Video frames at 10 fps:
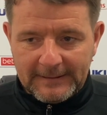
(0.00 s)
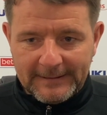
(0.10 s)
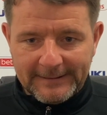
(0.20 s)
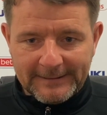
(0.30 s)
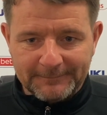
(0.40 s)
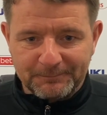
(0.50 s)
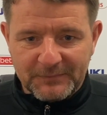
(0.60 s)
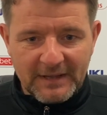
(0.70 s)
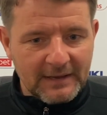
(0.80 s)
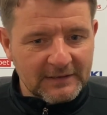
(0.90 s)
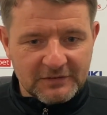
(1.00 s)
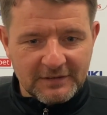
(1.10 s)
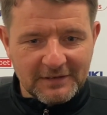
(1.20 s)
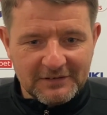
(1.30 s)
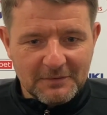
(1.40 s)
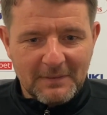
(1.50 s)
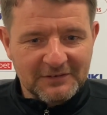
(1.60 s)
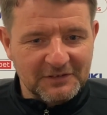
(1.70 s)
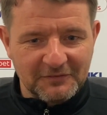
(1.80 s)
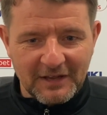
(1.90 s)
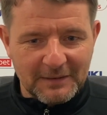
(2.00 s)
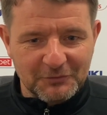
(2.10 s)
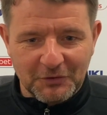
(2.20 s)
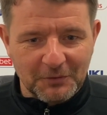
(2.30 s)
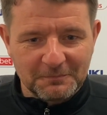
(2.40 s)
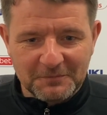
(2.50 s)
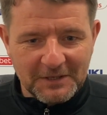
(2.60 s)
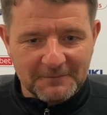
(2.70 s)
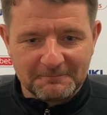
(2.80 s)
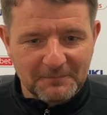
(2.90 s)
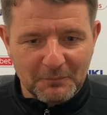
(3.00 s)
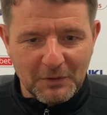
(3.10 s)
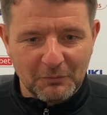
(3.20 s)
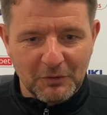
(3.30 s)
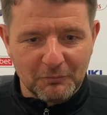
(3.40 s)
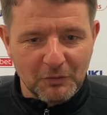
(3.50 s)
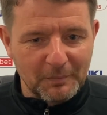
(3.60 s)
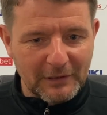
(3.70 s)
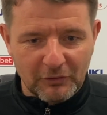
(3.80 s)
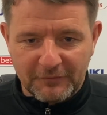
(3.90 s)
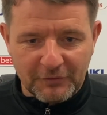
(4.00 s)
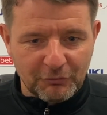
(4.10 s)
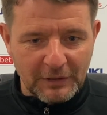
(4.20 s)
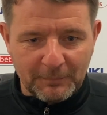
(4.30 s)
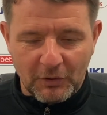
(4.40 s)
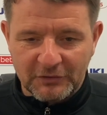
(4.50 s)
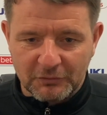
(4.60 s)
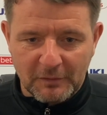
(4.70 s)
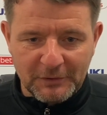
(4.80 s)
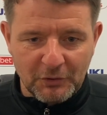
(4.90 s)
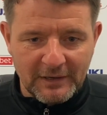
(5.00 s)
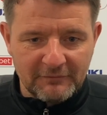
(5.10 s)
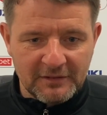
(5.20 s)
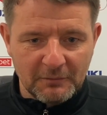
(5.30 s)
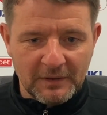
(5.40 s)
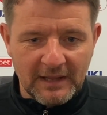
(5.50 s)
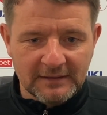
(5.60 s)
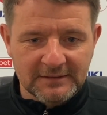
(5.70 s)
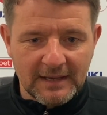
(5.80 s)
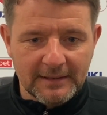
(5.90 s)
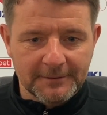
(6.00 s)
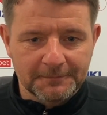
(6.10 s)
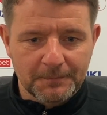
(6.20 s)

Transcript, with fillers: uh, yeah, it's a, it's a massive game. So yeah, we'll, we'll, we'll be looking for three points and we'll be doing everything we can to get that.